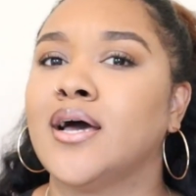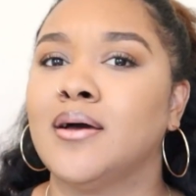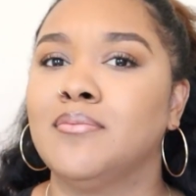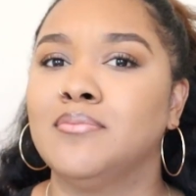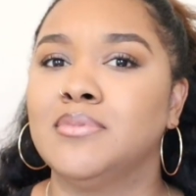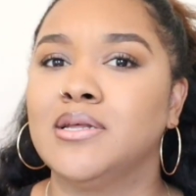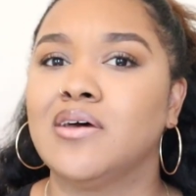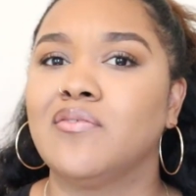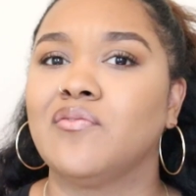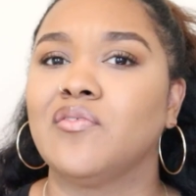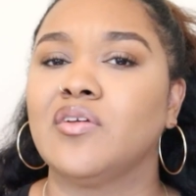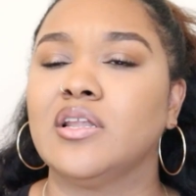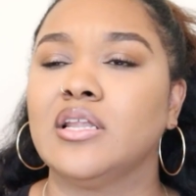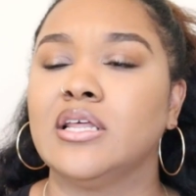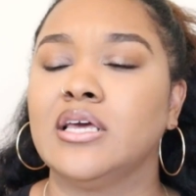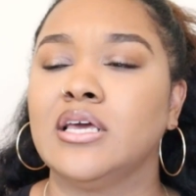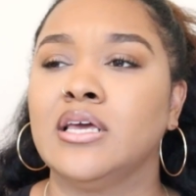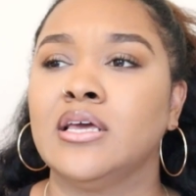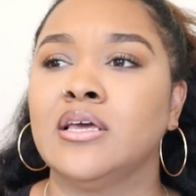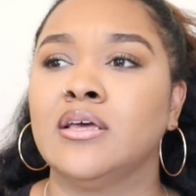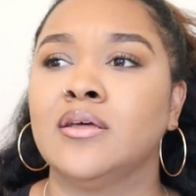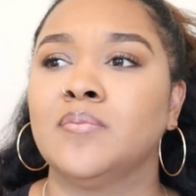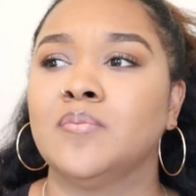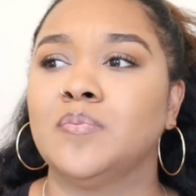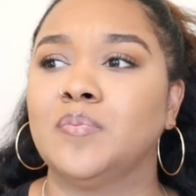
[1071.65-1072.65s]
I'm
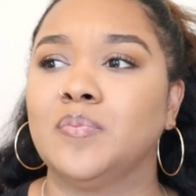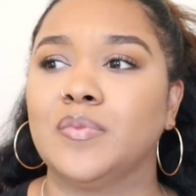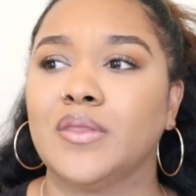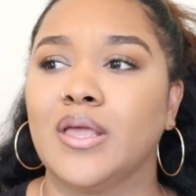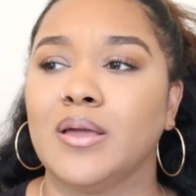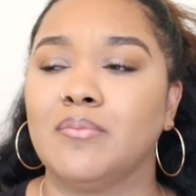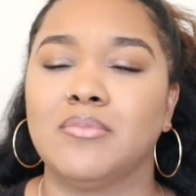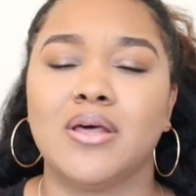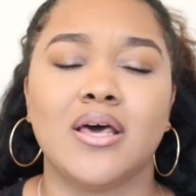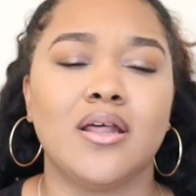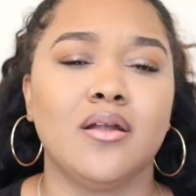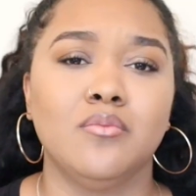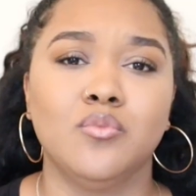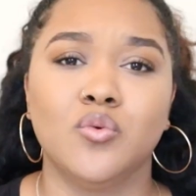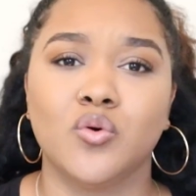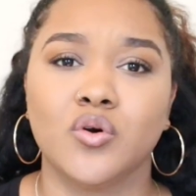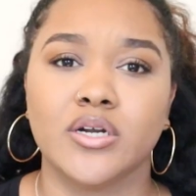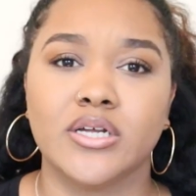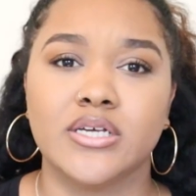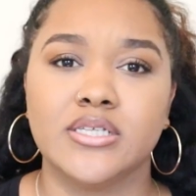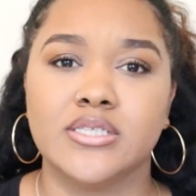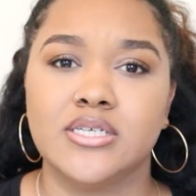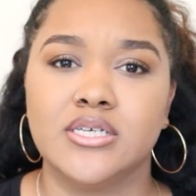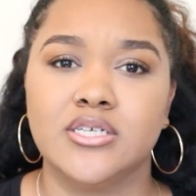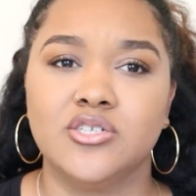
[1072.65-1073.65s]
not a
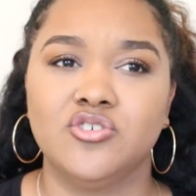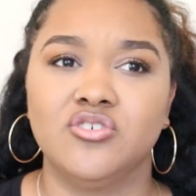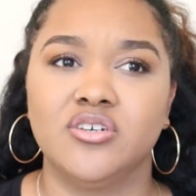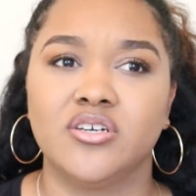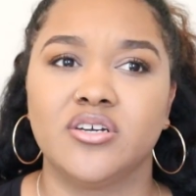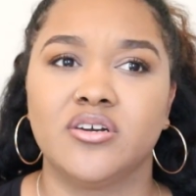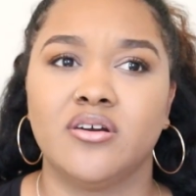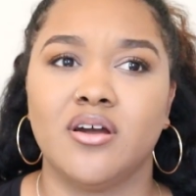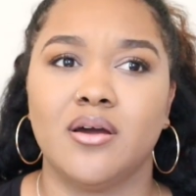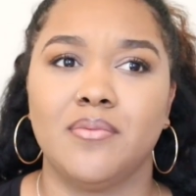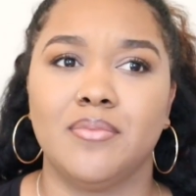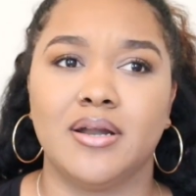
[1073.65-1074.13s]
morning tea drinker.